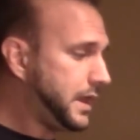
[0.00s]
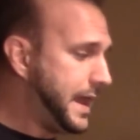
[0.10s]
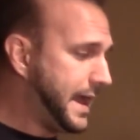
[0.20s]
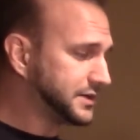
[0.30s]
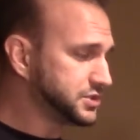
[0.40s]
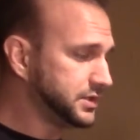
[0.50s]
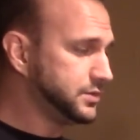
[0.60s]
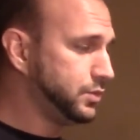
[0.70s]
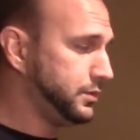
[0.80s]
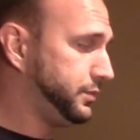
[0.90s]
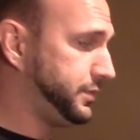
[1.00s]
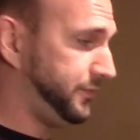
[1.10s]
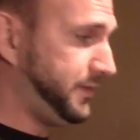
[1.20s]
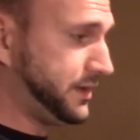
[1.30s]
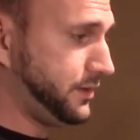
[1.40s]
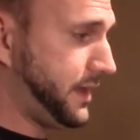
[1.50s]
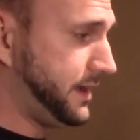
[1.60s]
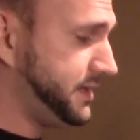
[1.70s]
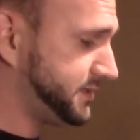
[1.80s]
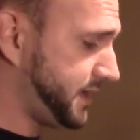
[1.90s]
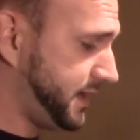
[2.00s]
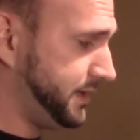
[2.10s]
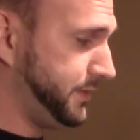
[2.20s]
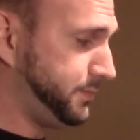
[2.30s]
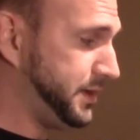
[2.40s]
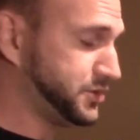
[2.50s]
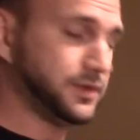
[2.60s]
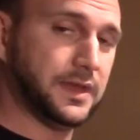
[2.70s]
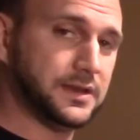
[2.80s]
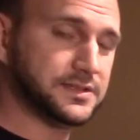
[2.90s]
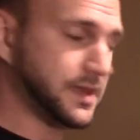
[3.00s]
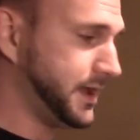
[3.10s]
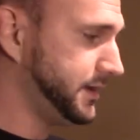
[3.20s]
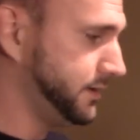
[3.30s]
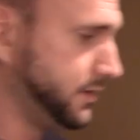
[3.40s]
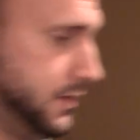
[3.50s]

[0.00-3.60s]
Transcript: actually the figure that he signed and the picture that he signed.